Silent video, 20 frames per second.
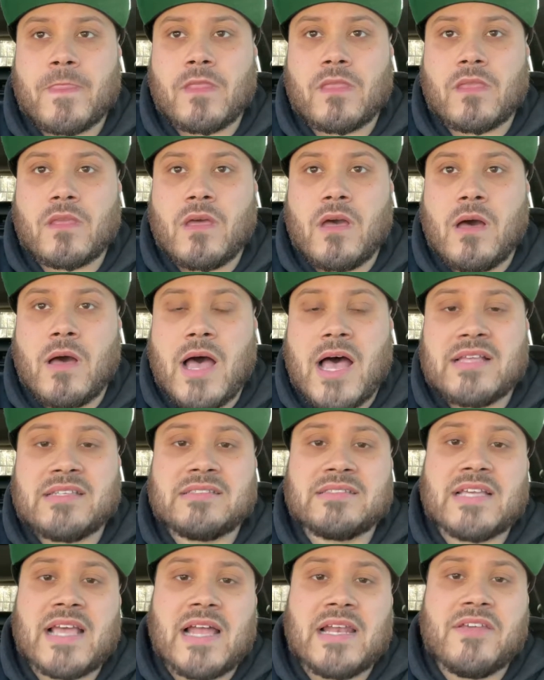I
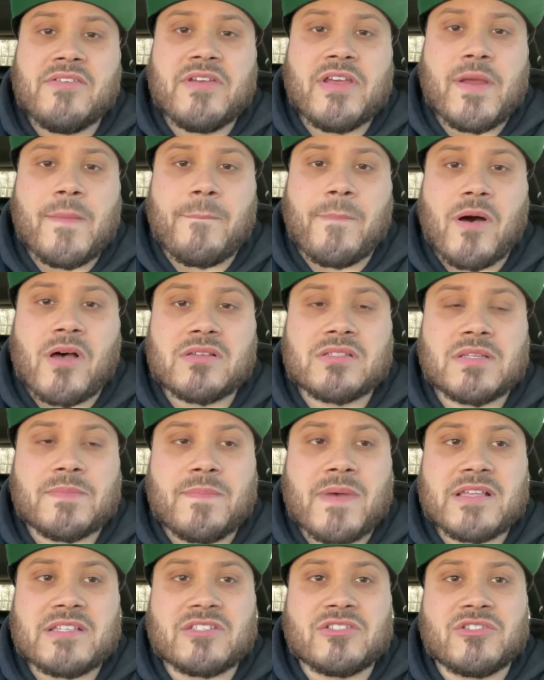live here in Boston,
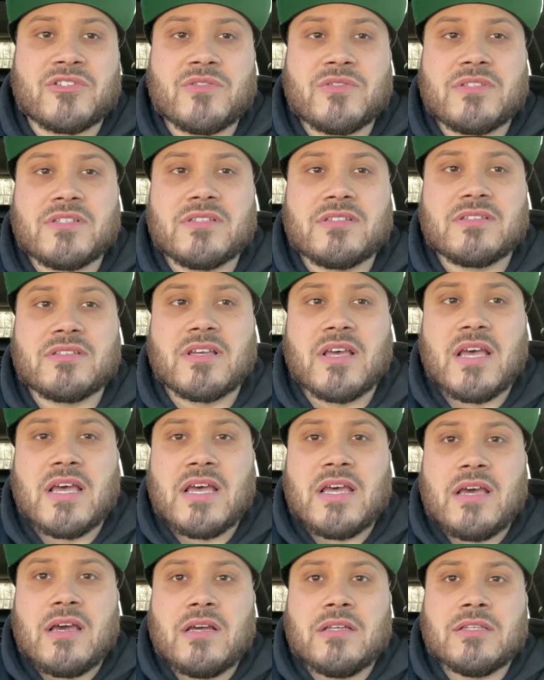Massachusetts.
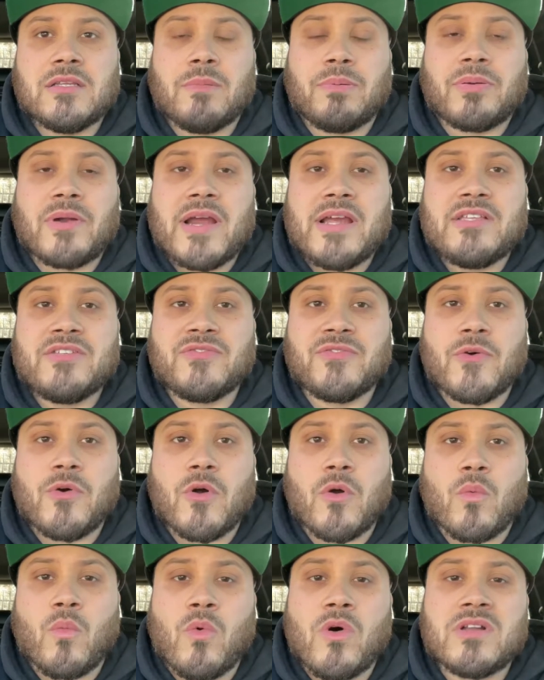The price
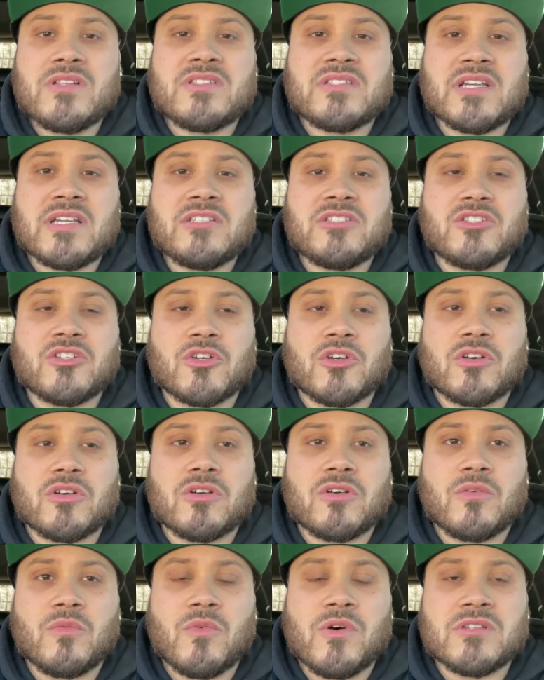for one sensor
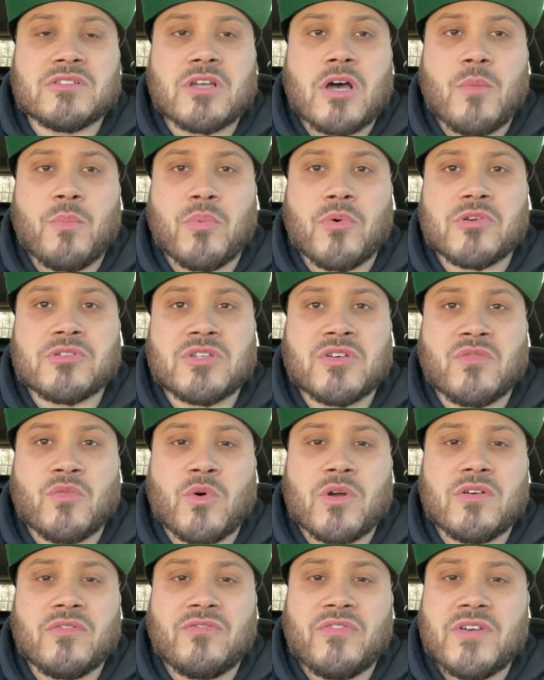was upwards of
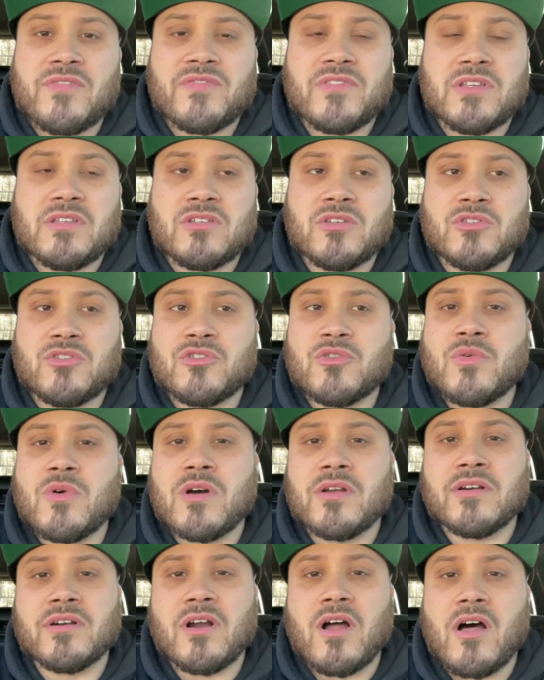$150 to
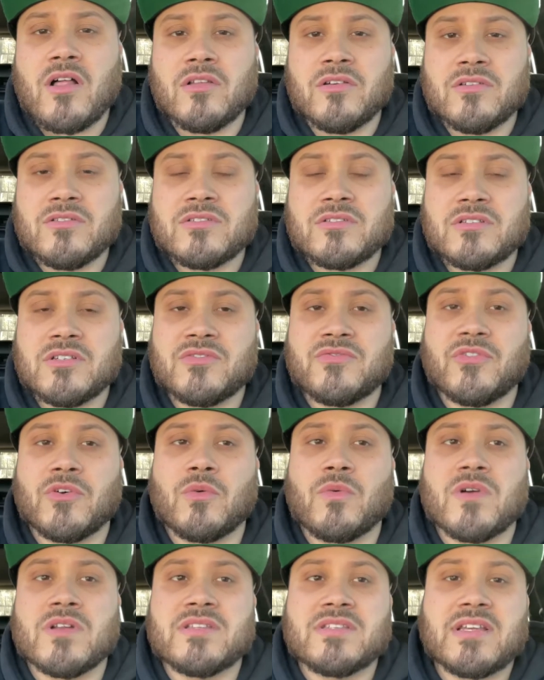$200 just for
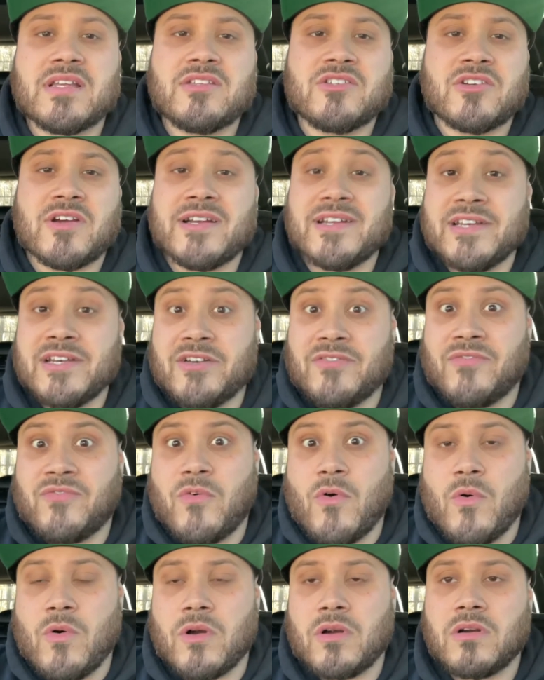one sensor. I needed
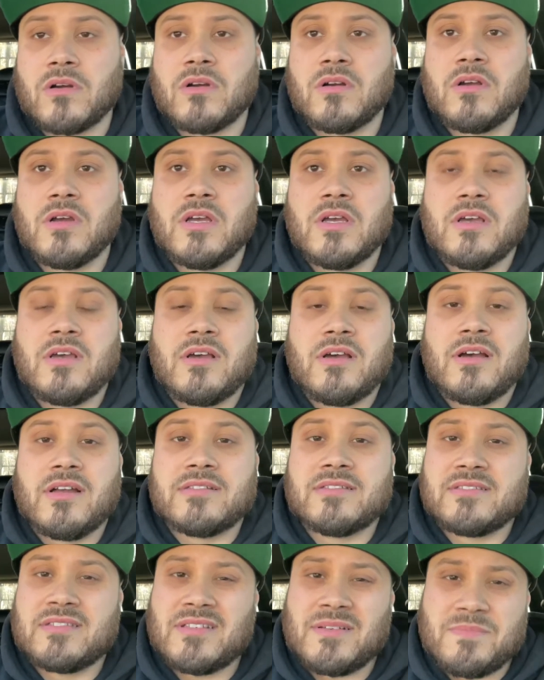4.
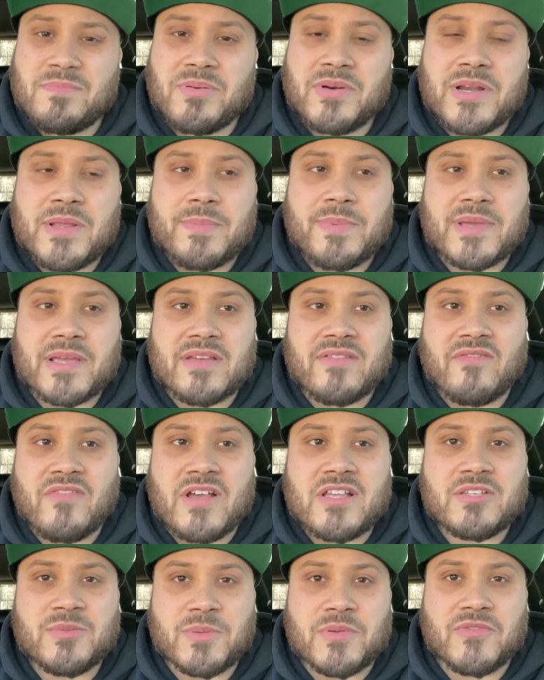It's a pretty big
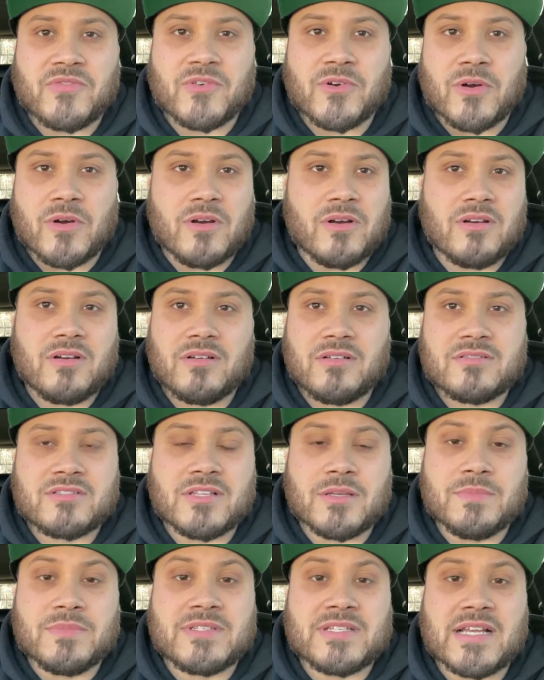investment for
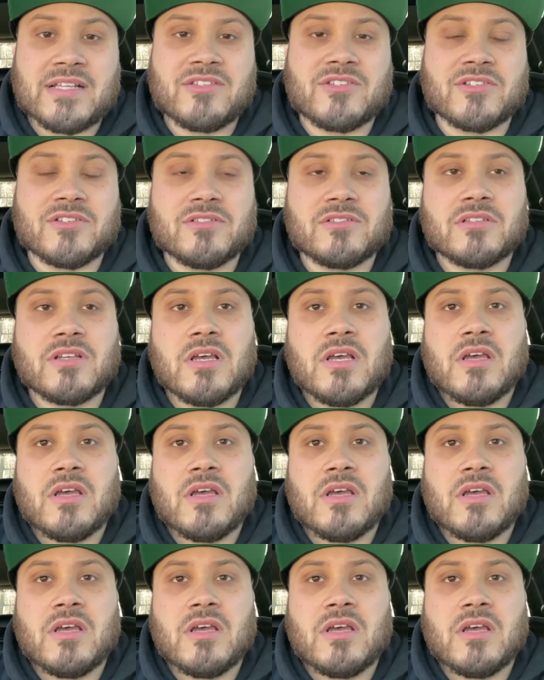some sensors.